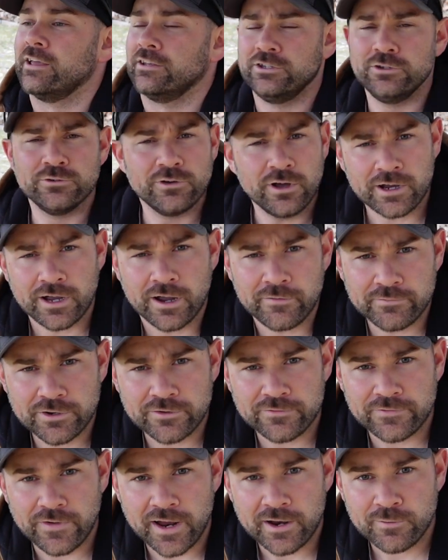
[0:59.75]
Do you not cover
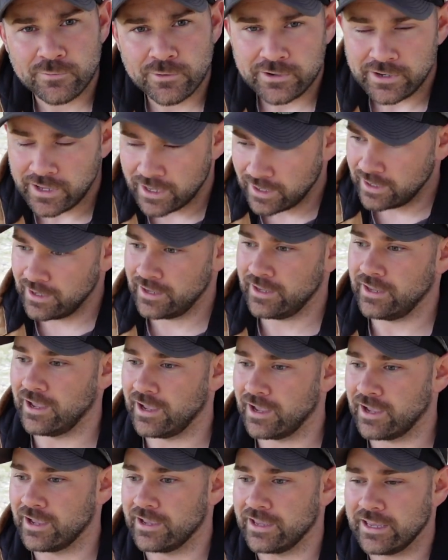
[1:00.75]
your firewood?
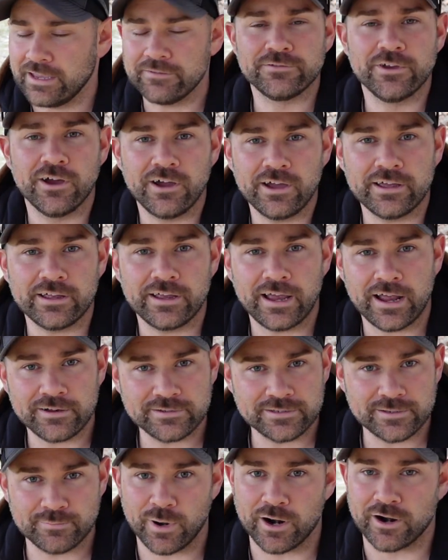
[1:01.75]
If not, how
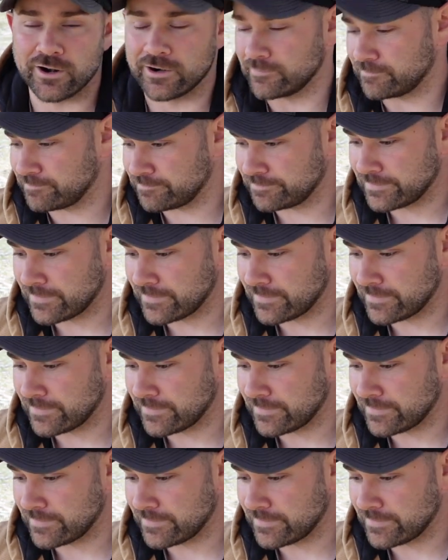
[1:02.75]
does it burn?"